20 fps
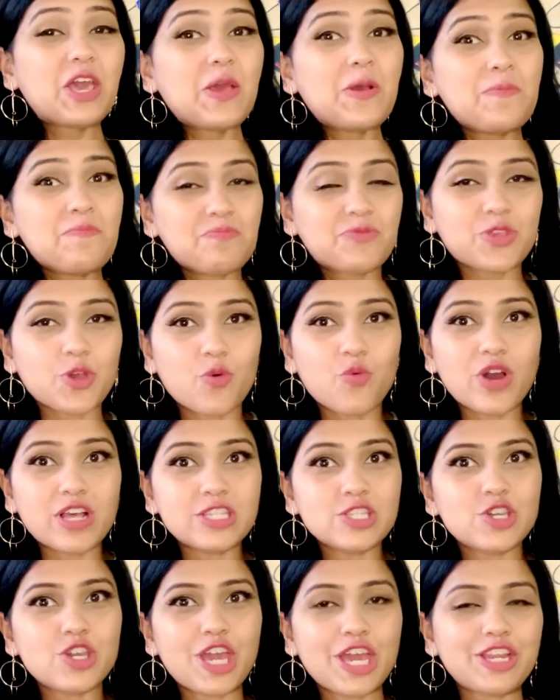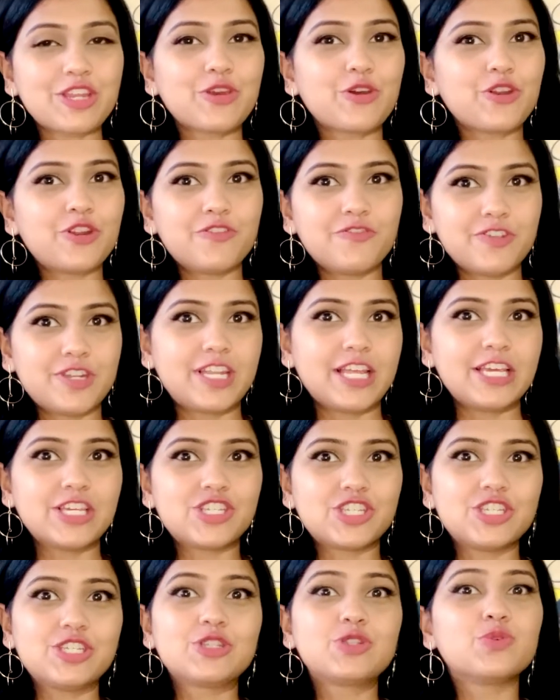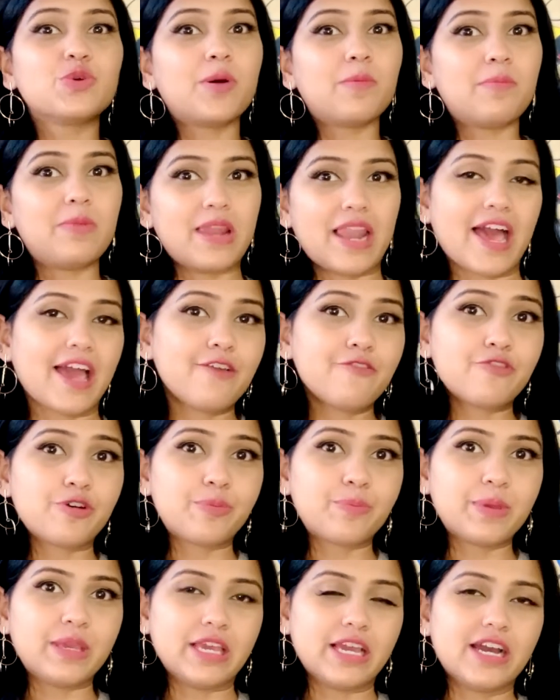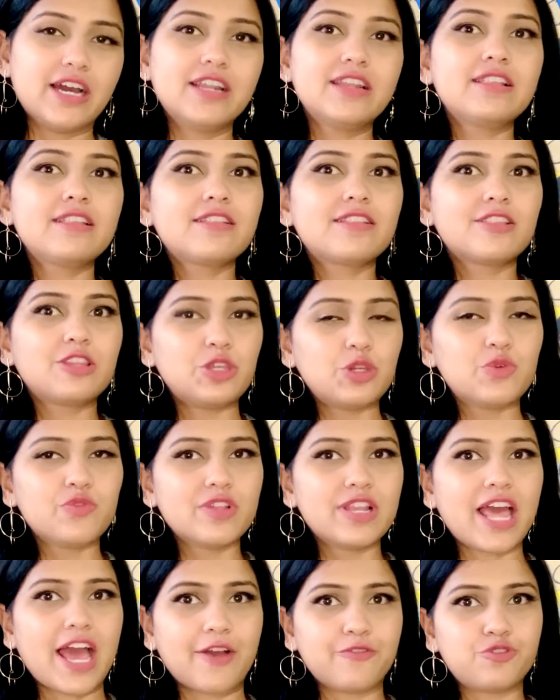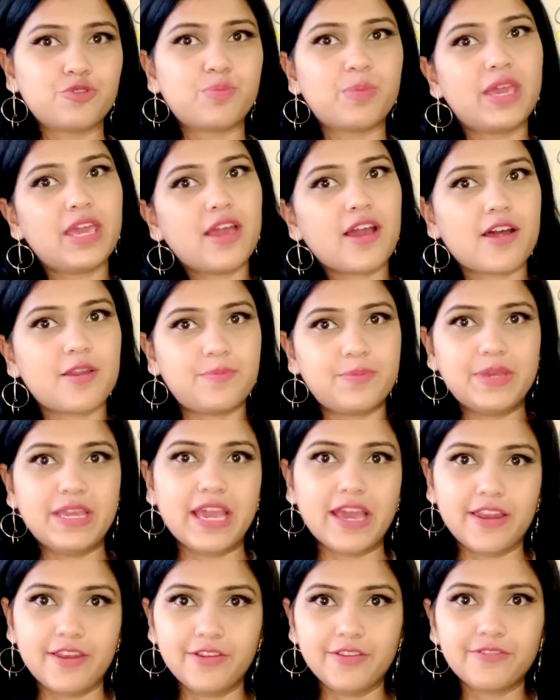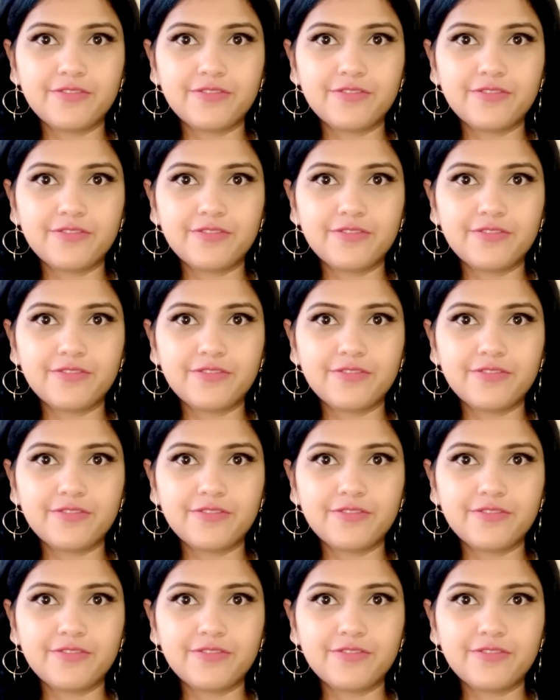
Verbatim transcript: So once you get your invitation to apply for PR, you will have to pay RPRF.